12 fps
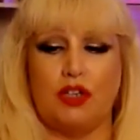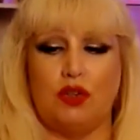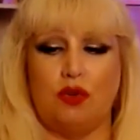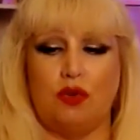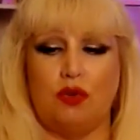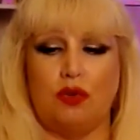
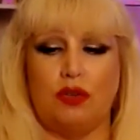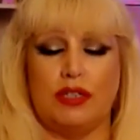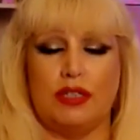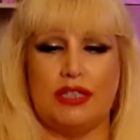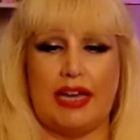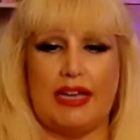your
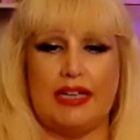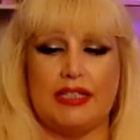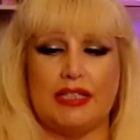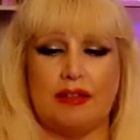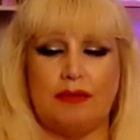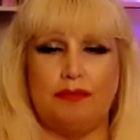
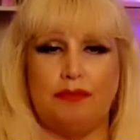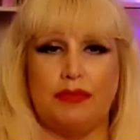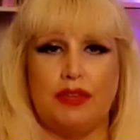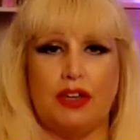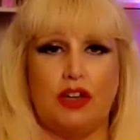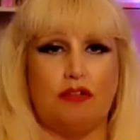date
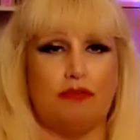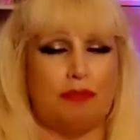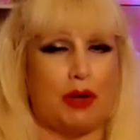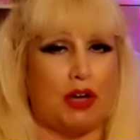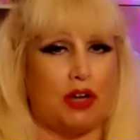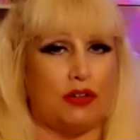of
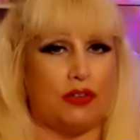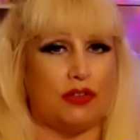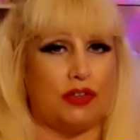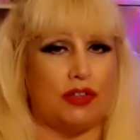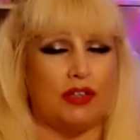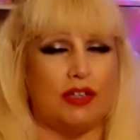birth,
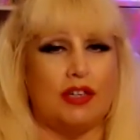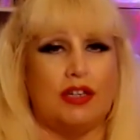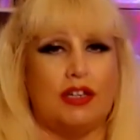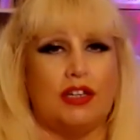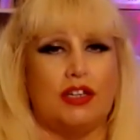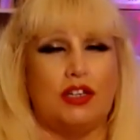
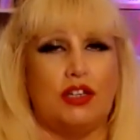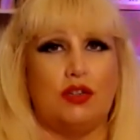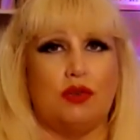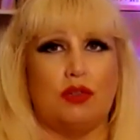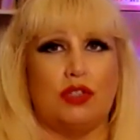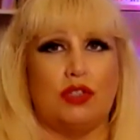
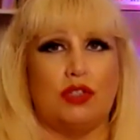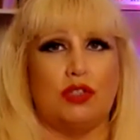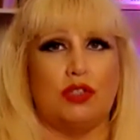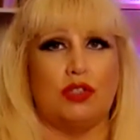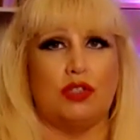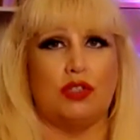your
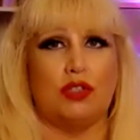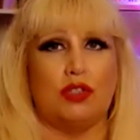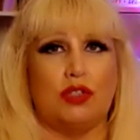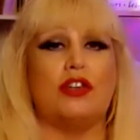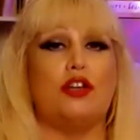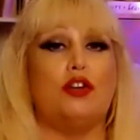time of
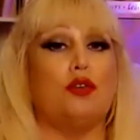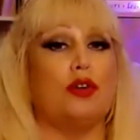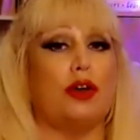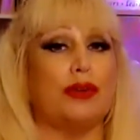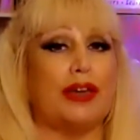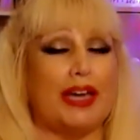birth, and your
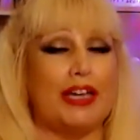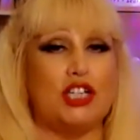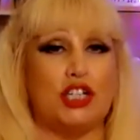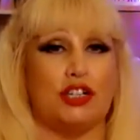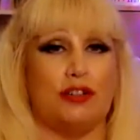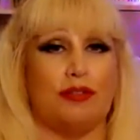
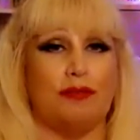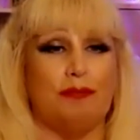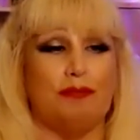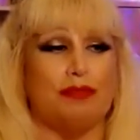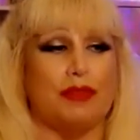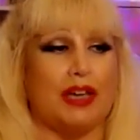location.
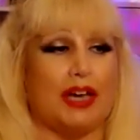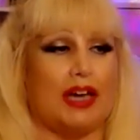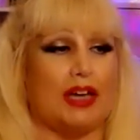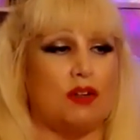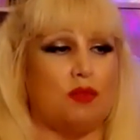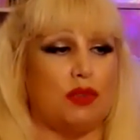
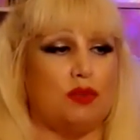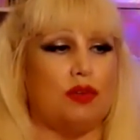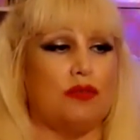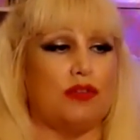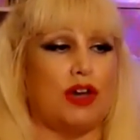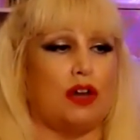And with all
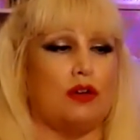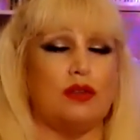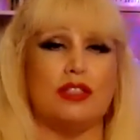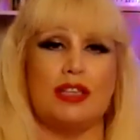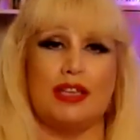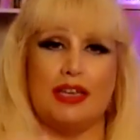of
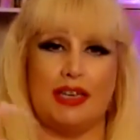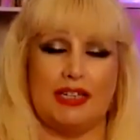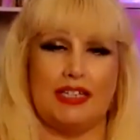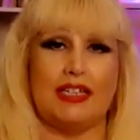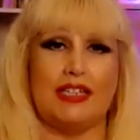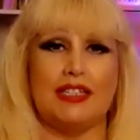those,
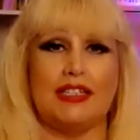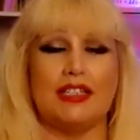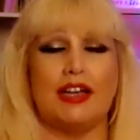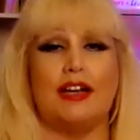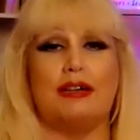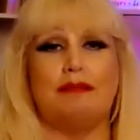it is
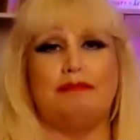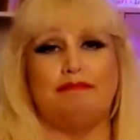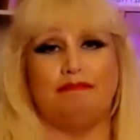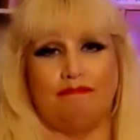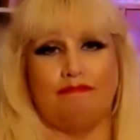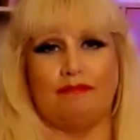that